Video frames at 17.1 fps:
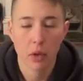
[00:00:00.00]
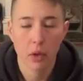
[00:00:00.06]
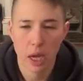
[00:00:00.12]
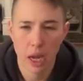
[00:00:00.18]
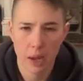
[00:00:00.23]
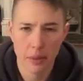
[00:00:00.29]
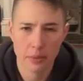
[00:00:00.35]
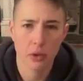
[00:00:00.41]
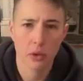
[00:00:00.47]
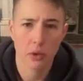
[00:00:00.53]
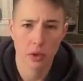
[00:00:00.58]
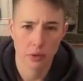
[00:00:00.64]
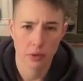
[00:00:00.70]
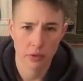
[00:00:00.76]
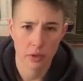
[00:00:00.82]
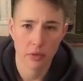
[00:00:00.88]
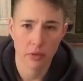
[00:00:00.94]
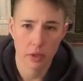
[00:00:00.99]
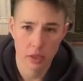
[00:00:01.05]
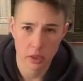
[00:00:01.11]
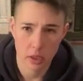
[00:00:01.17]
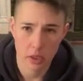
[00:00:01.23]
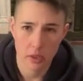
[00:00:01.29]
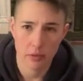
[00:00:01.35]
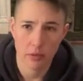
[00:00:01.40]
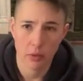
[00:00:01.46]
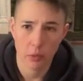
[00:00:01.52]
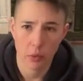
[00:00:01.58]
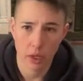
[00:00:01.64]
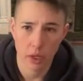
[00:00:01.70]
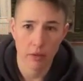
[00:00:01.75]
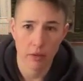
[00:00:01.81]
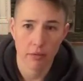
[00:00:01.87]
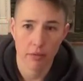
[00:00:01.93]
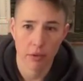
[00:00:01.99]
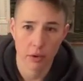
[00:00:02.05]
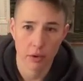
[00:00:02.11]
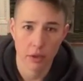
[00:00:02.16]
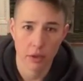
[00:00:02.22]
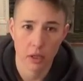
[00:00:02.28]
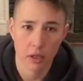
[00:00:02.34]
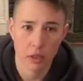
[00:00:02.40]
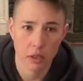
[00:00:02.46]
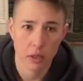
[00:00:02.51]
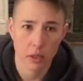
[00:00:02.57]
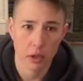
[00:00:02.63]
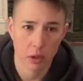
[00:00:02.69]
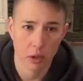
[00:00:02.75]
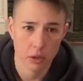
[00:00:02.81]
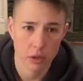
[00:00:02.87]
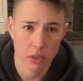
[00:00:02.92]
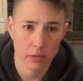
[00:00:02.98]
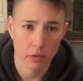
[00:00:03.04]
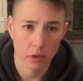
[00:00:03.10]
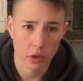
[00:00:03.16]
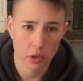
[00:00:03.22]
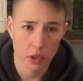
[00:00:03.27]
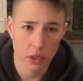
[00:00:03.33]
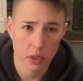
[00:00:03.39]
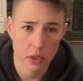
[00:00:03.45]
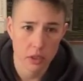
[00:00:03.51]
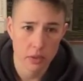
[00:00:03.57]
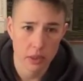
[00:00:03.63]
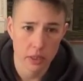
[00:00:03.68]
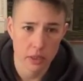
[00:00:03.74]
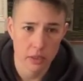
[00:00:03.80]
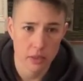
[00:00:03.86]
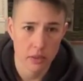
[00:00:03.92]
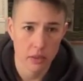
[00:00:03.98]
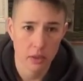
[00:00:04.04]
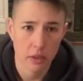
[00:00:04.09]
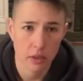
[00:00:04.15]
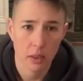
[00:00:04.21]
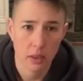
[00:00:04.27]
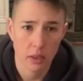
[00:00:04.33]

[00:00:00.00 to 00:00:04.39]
You can absolutely do a different weight for the curtsy versions because